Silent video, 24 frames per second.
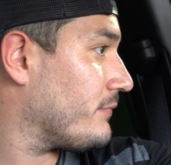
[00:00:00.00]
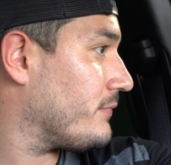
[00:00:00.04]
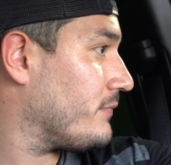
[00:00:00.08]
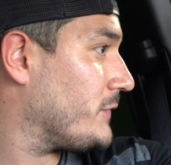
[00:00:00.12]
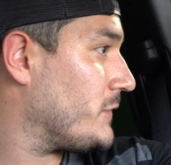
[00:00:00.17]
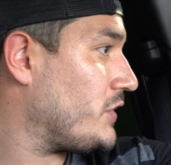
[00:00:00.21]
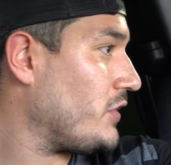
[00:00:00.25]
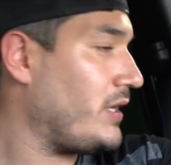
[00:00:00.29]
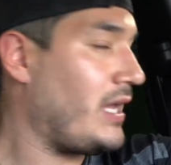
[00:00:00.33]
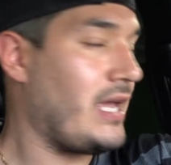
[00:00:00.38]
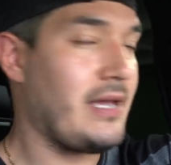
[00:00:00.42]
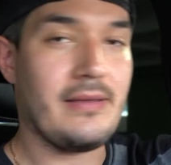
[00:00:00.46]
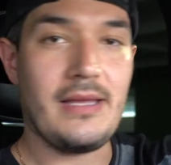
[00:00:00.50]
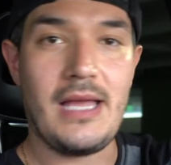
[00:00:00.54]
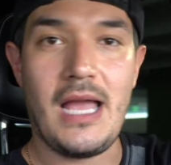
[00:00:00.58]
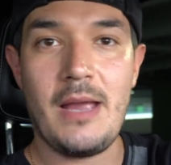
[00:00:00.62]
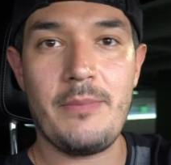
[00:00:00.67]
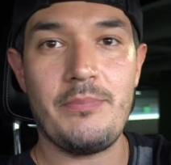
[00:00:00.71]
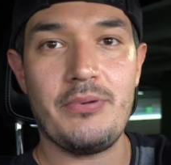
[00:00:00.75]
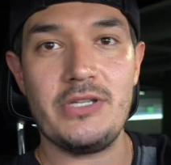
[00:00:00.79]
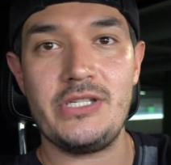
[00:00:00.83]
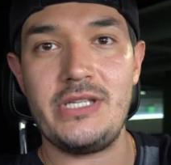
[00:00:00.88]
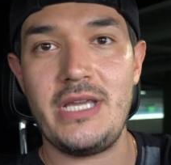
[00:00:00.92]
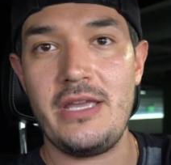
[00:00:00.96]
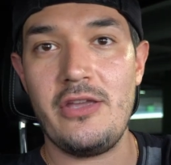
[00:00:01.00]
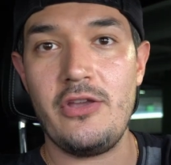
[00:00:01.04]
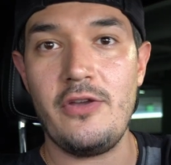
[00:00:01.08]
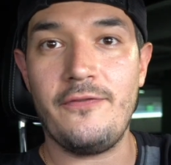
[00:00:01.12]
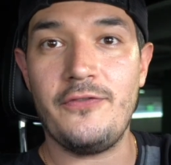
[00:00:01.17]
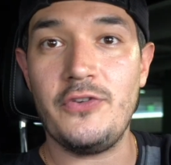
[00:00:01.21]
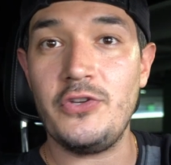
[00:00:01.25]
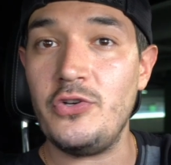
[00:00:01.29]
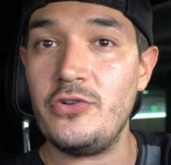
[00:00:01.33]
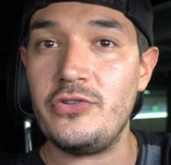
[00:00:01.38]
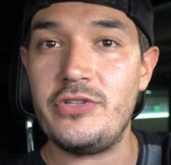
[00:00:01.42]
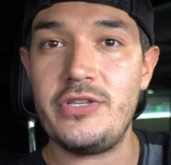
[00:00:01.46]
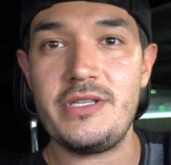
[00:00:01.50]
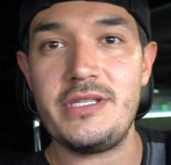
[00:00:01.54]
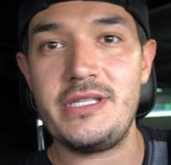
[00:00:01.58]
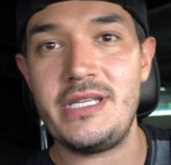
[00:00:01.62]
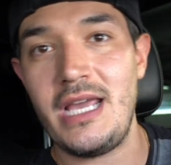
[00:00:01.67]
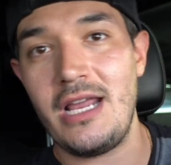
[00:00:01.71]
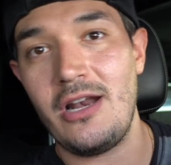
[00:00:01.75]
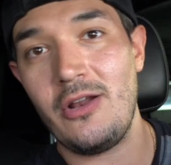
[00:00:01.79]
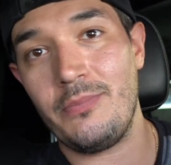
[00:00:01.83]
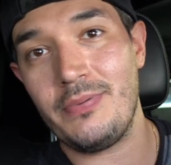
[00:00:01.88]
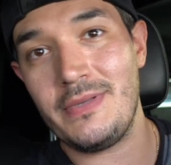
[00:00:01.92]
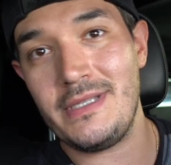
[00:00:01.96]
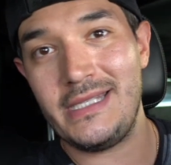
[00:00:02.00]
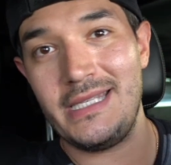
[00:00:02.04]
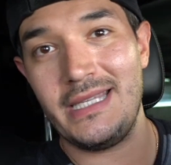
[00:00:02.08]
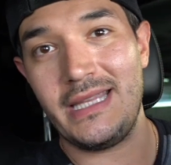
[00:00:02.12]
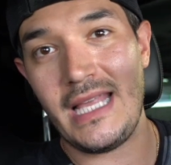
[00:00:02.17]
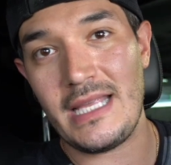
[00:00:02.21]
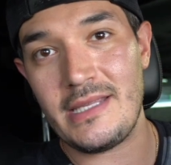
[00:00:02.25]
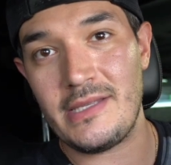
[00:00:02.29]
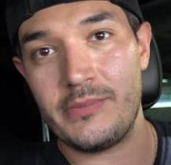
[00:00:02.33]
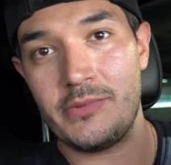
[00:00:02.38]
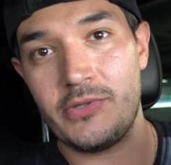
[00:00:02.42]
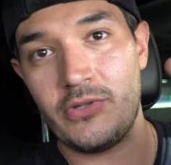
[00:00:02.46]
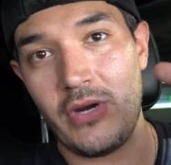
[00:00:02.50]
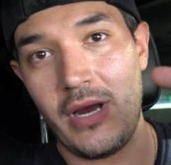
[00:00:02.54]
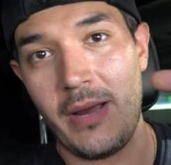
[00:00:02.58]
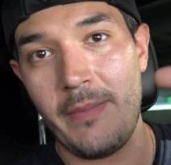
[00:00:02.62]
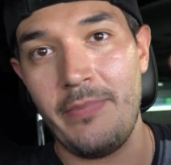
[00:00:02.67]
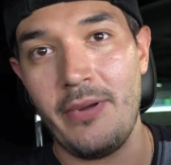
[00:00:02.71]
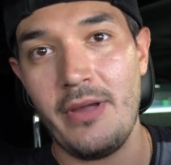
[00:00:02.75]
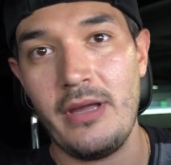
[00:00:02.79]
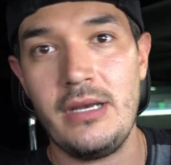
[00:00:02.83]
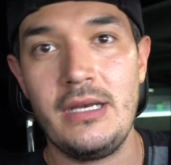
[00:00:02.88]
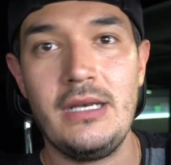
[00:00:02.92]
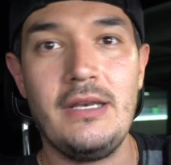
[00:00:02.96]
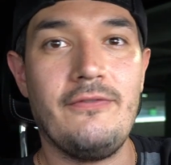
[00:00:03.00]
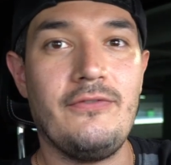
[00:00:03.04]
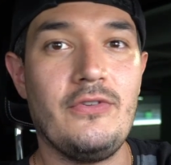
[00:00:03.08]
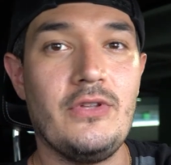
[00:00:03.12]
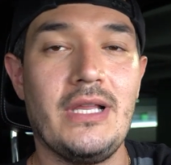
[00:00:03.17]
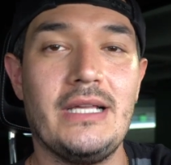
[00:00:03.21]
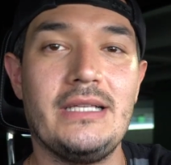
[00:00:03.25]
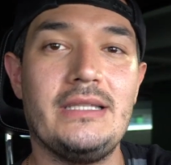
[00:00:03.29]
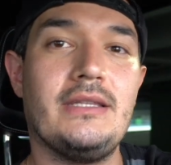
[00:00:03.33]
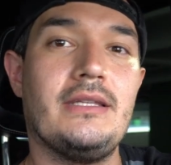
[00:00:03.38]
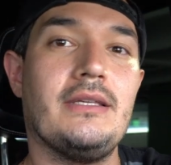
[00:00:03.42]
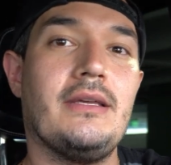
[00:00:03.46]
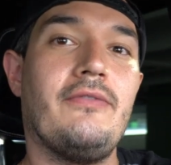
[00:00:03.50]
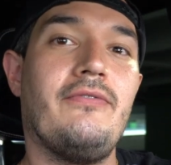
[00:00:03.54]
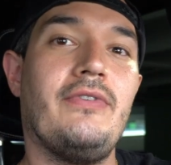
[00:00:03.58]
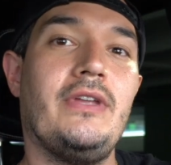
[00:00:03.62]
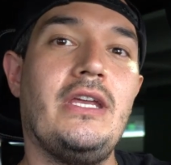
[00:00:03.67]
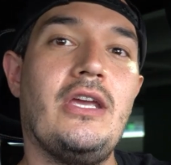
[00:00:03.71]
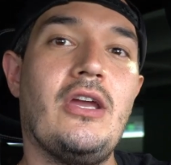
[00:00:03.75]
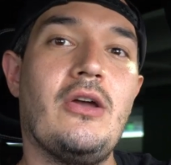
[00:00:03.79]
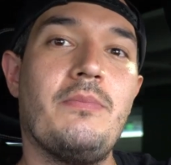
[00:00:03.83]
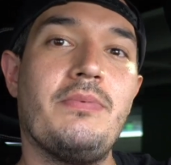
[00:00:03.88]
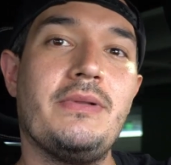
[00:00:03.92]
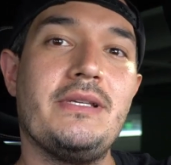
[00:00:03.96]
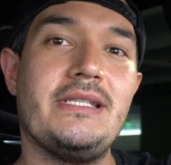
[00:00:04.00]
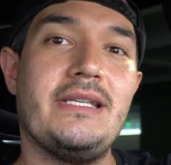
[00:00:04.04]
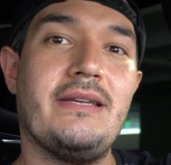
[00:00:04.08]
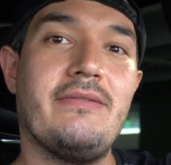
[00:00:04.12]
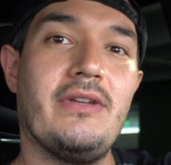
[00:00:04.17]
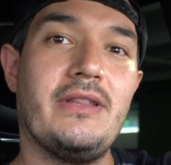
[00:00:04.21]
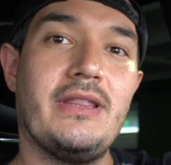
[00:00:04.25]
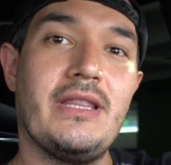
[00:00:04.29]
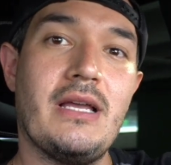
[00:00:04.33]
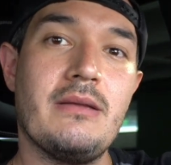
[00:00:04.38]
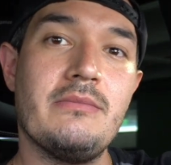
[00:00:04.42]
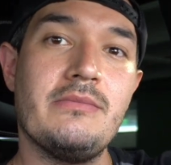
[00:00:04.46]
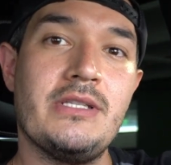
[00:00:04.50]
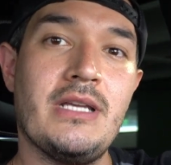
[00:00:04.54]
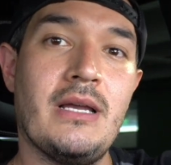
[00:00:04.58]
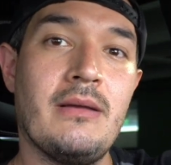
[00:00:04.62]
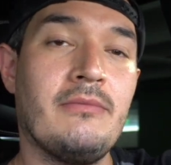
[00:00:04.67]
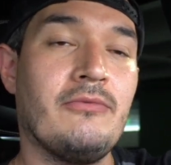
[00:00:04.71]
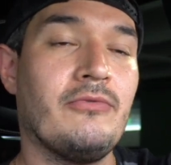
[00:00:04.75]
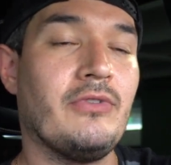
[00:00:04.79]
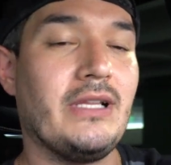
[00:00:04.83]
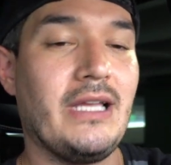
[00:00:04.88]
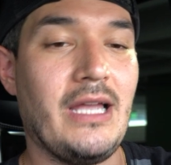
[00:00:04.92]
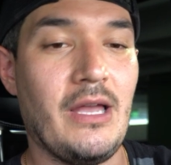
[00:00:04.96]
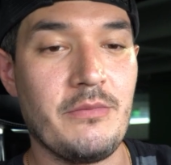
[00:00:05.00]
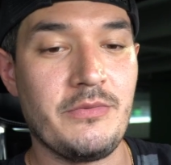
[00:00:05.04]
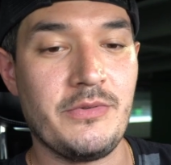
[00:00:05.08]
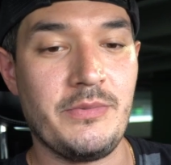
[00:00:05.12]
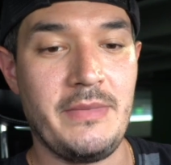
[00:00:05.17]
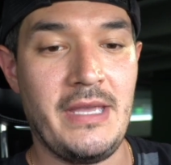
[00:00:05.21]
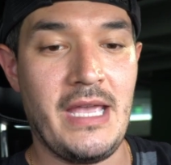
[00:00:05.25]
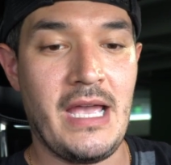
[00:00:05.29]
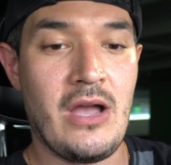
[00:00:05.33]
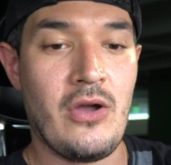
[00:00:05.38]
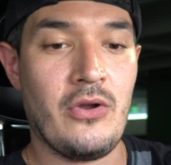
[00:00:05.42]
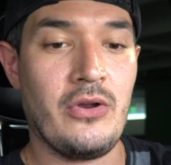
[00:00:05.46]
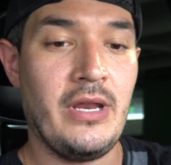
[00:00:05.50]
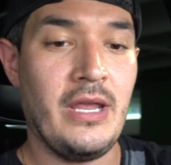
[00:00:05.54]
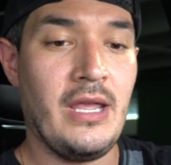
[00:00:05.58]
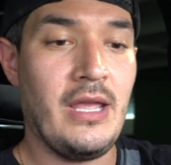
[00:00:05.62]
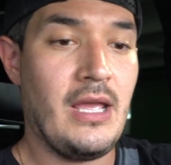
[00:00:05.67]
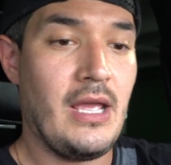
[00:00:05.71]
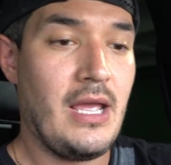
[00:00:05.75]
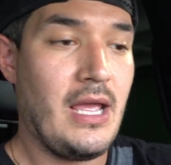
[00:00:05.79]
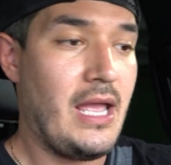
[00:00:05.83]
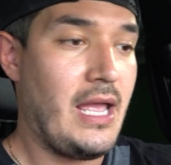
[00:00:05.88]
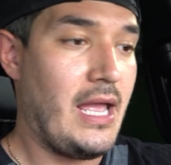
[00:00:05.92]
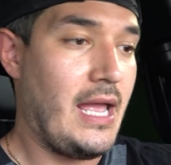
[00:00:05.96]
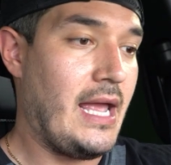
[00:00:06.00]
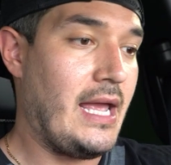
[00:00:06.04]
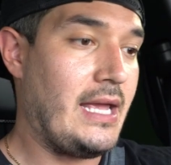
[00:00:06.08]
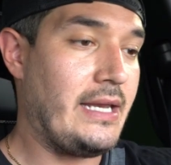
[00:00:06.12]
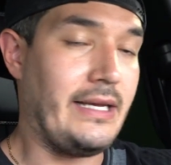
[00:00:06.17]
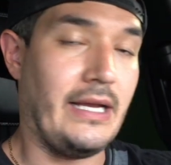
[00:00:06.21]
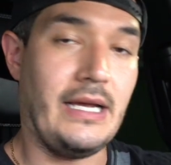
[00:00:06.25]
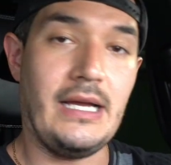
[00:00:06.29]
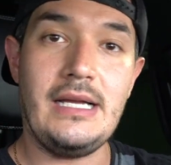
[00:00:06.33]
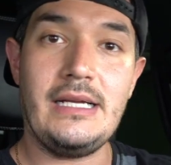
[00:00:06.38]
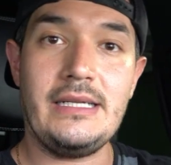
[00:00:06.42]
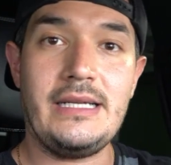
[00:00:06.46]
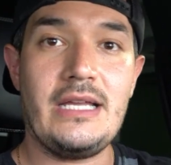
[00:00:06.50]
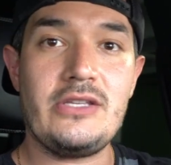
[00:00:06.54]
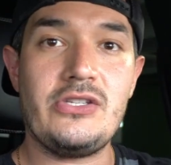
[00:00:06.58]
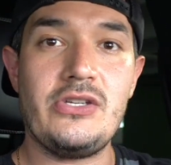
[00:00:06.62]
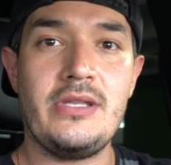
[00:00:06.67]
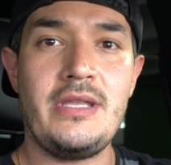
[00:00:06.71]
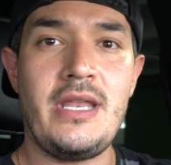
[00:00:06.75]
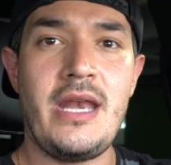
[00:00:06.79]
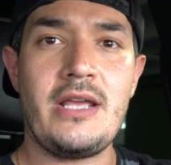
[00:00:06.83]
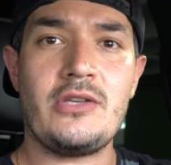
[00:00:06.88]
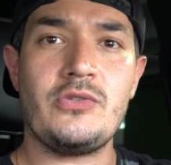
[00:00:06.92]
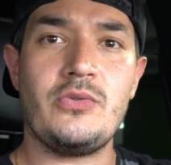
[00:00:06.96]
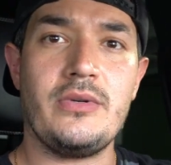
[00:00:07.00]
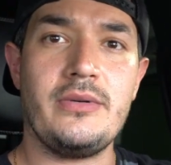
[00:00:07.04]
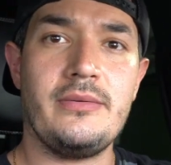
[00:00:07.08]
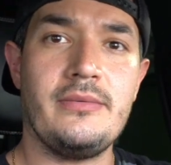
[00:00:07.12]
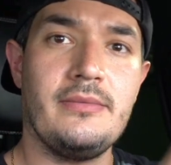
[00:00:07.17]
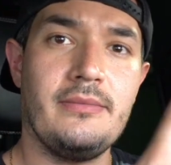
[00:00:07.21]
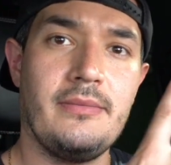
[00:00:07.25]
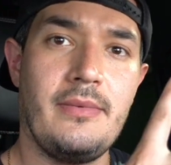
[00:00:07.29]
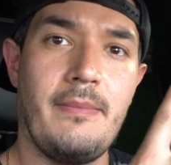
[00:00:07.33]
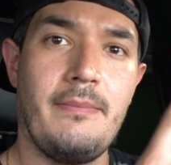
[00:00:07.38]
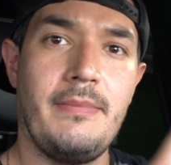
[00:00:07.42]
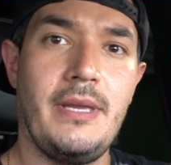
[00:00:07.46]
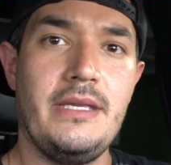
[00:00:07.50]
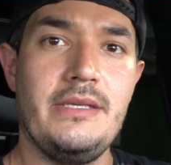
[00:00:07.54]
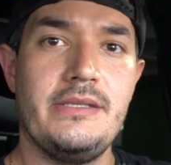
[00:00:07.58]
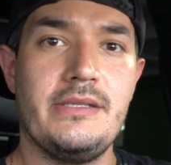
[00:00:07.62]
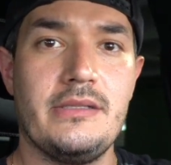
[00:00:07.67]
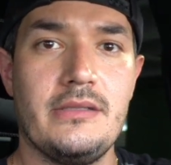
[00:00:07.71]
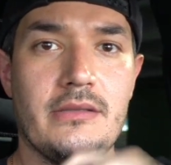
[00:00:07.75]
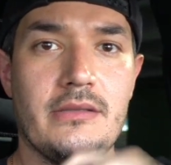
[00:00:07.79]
So yeah, I appreciate you. If you're new to the channel, please hit that subscribe button. If you liked the video, please give it a thumbs up. It really helps me out. And catch you on the next one. Peace.